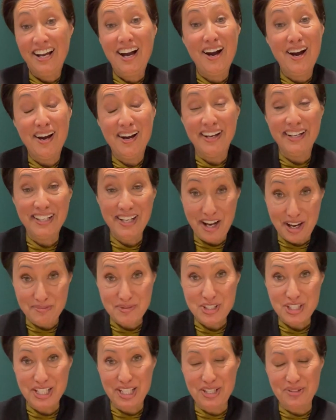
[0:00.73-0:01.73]
Hi, I'm
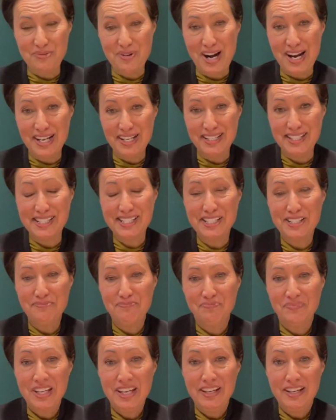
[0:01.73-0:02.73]
Shelley Rays.
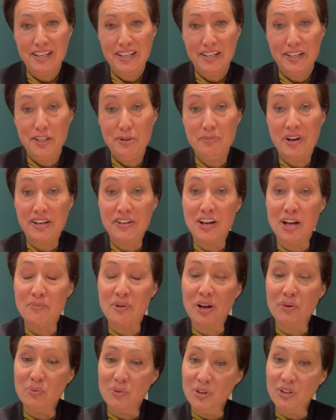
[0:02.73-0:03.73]
You might know
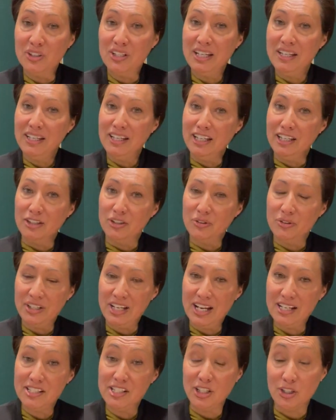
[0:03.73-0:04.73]
my work in
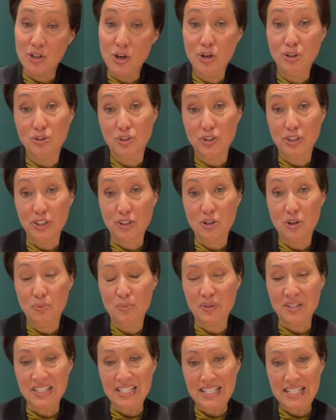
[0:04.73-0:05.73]
creating culturally
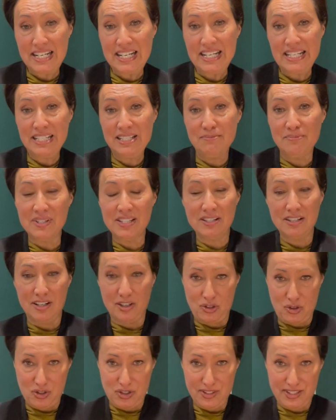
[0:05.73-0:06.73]
competent teams
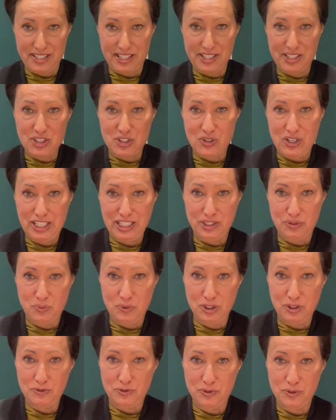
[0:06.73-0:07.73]
across the Australian
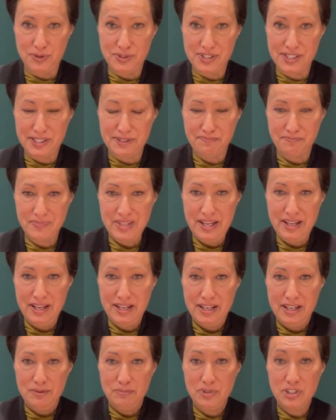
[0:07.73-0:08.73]
workforce,
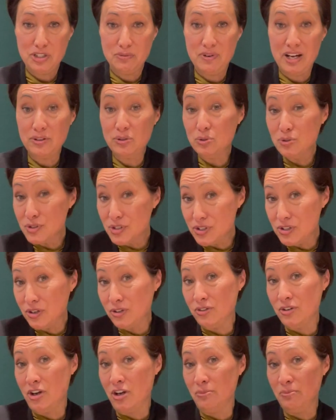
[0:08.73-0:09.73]
but you might also
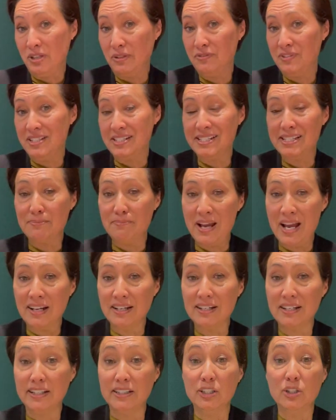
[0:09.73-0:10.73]
know me for
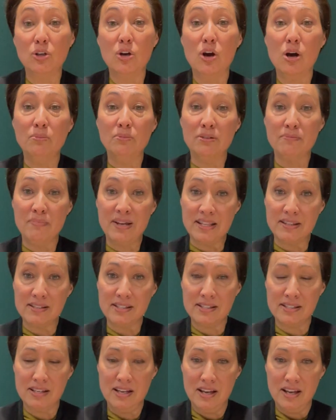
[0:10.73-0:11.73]
dismantling the common
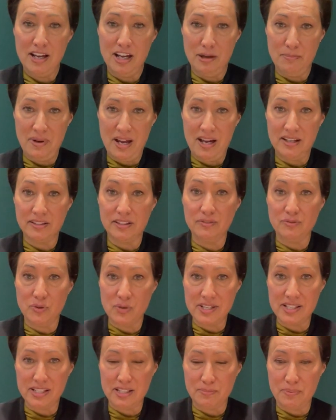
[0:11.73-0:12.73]
myths about the
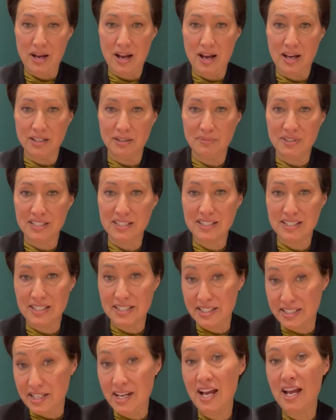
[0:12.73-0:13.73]
voice to Parliament. And
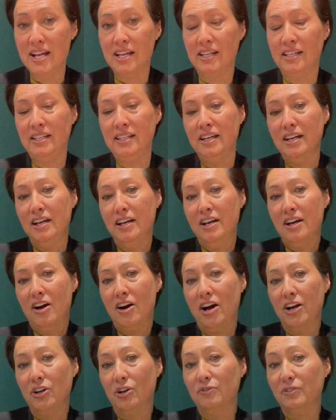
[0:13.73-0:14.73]
today,
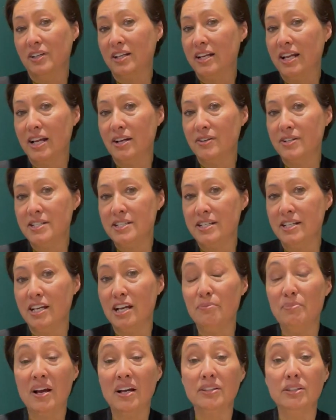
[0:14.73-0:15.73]
I offer clarity
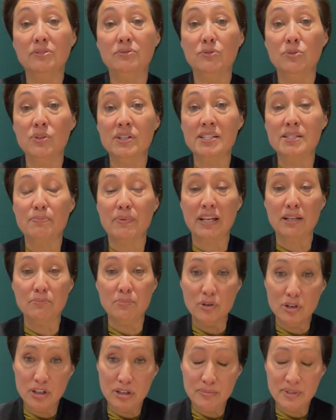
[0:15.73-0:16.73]
about the voice being
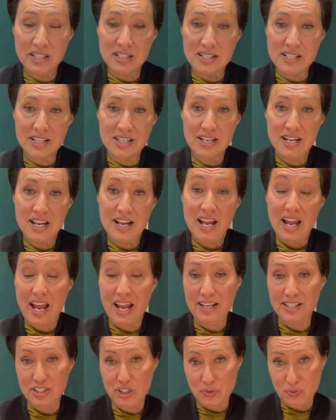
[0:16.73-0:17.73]
permanent
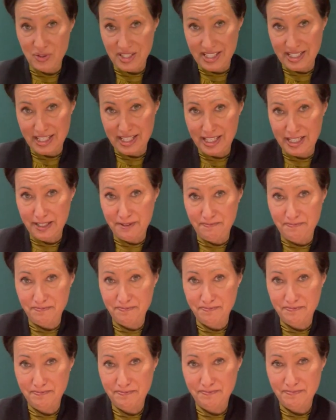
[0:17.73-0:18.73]
and risky.
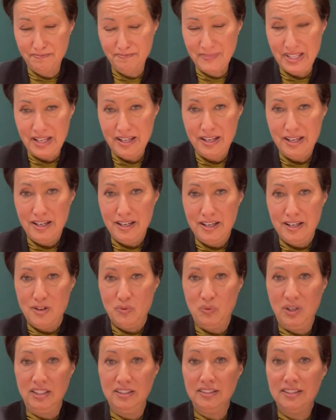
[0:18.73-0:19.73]

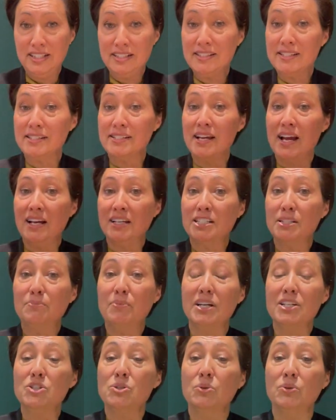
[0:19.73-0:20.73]
Well, let's start
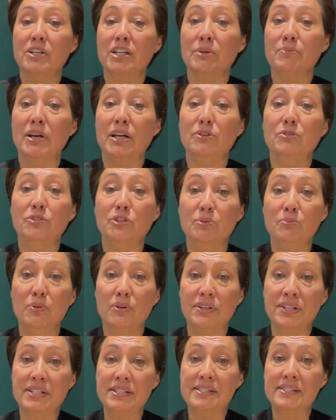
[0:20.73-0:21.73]
by talking about a few
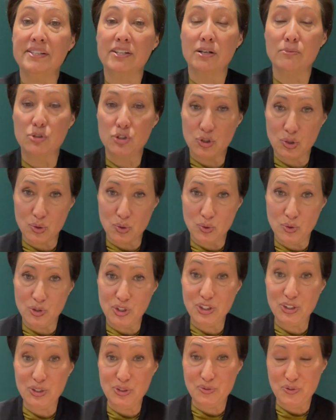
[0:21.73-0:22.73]
bodies that I'm
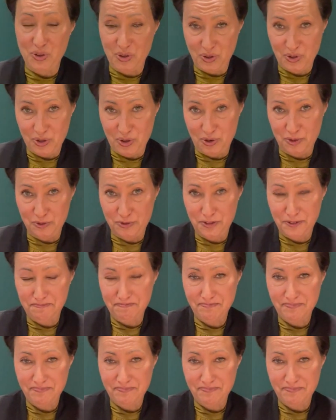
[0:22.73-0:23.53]
sure you've heard of.